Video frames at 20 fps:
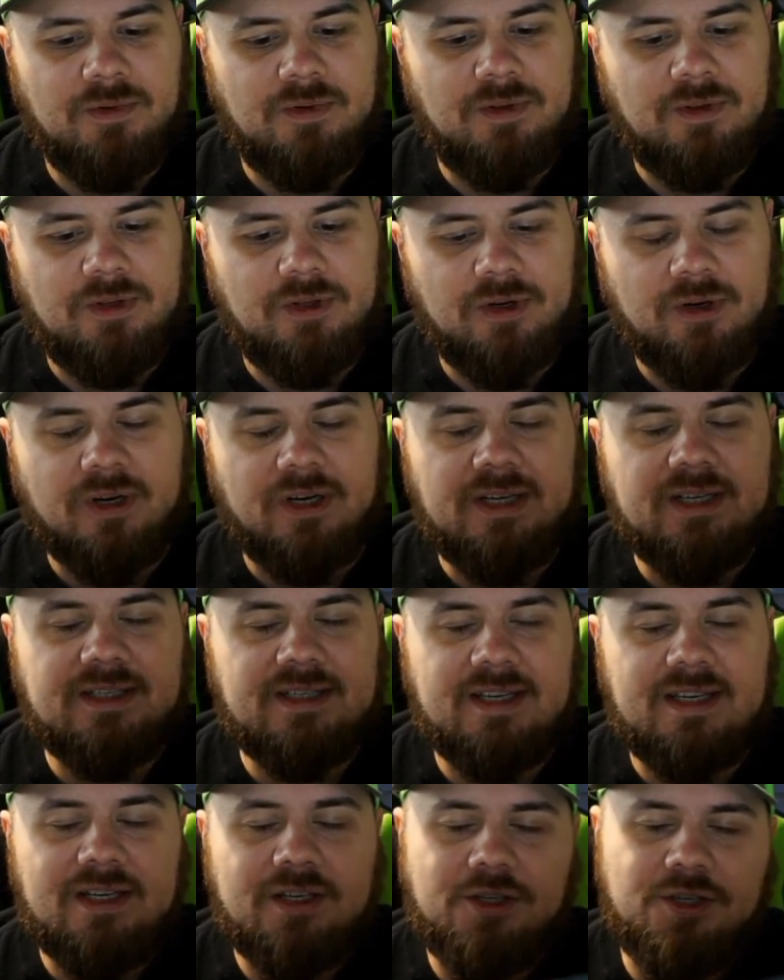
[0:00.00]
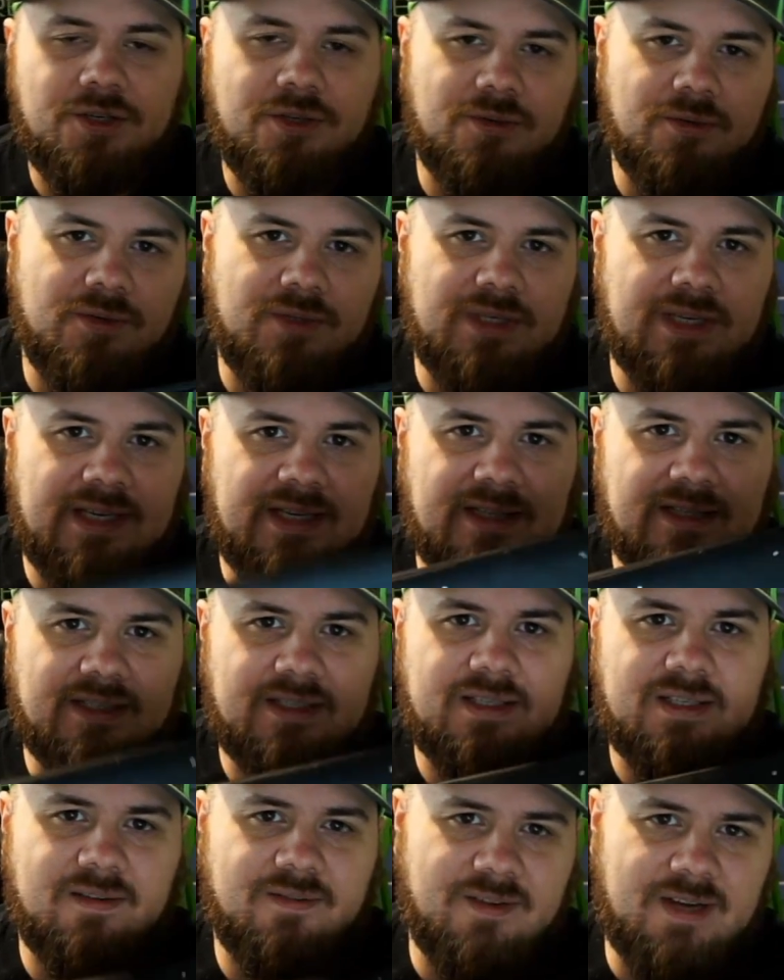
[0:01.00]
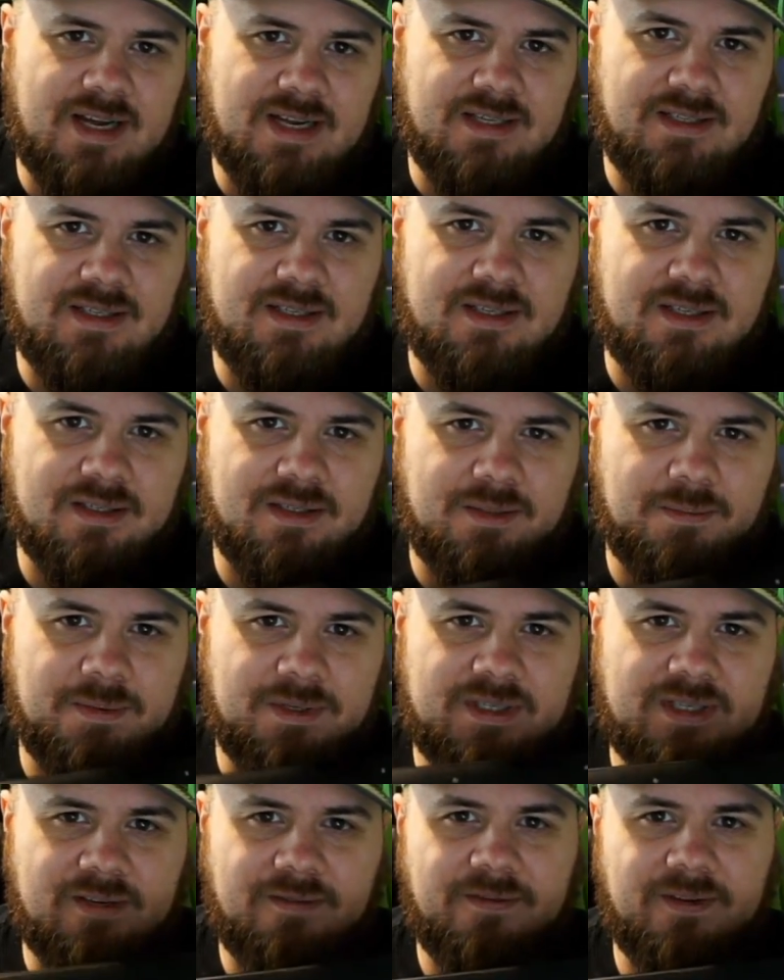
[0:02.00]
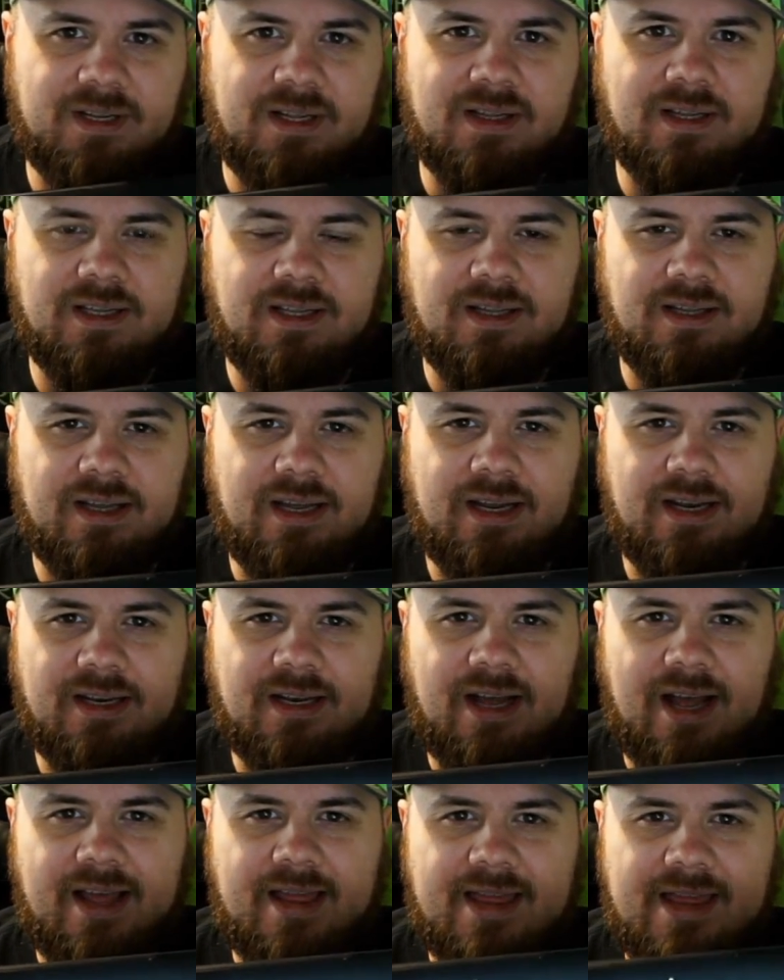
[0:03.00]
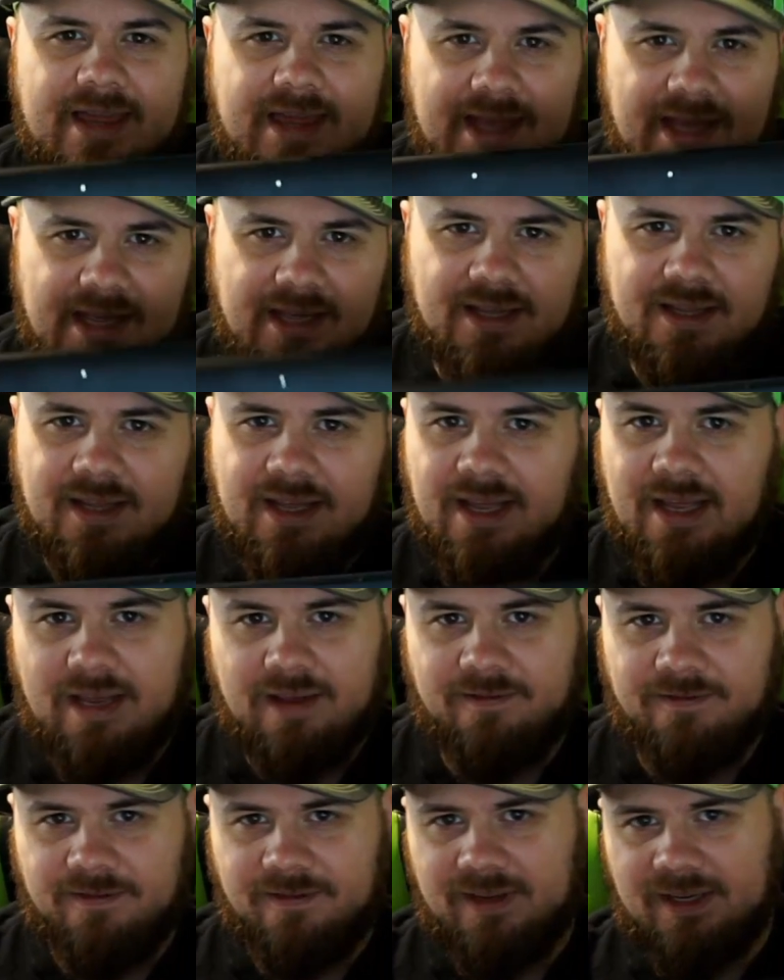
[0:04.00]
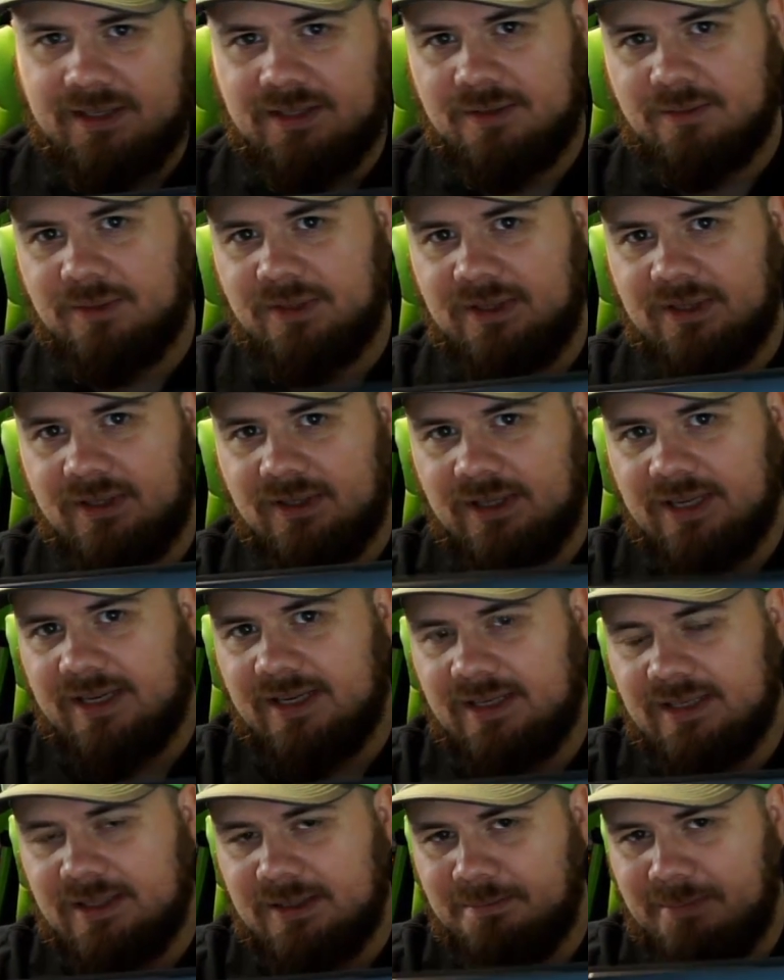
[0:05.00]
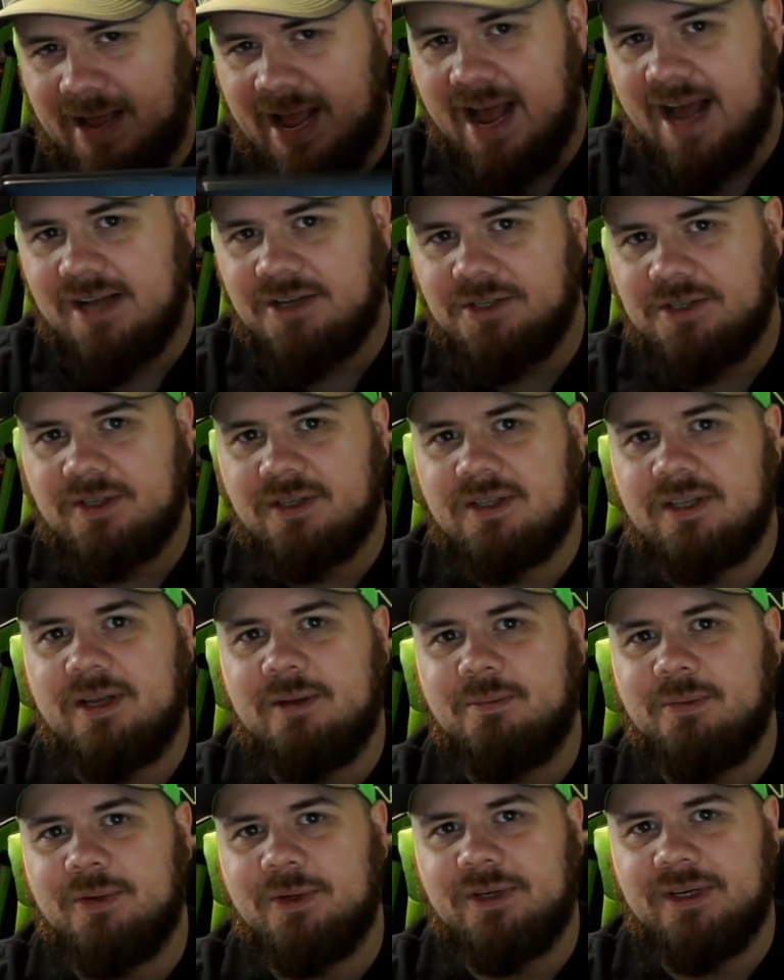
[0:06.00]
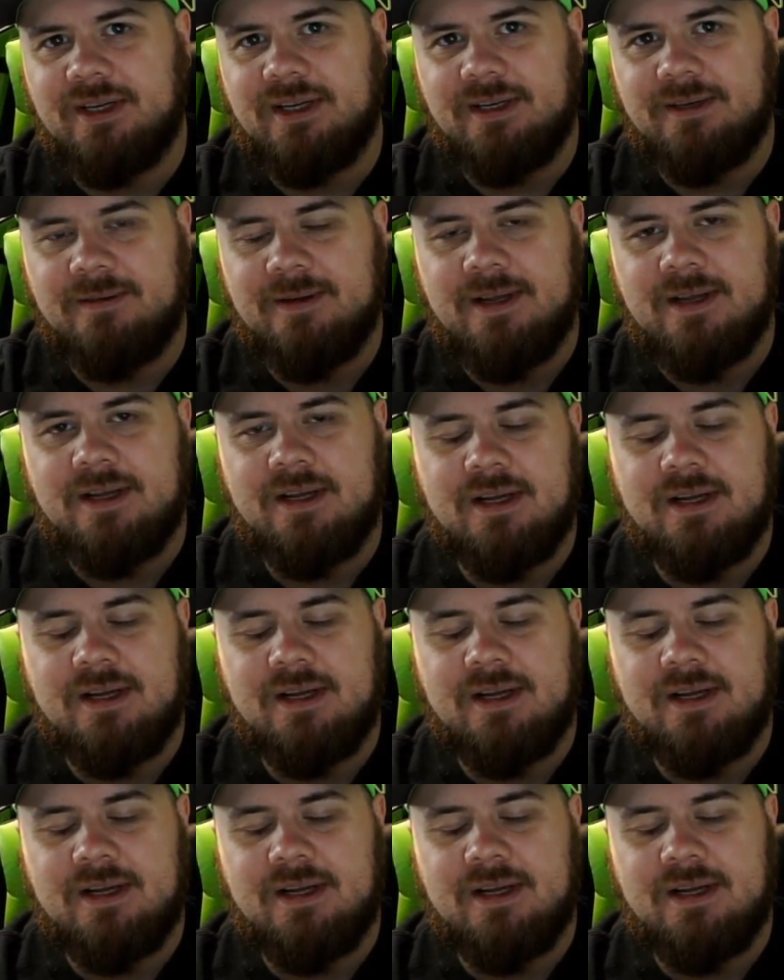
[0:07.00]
There is issues in this device specifically that I think they have fixed with the latest patch that they put in,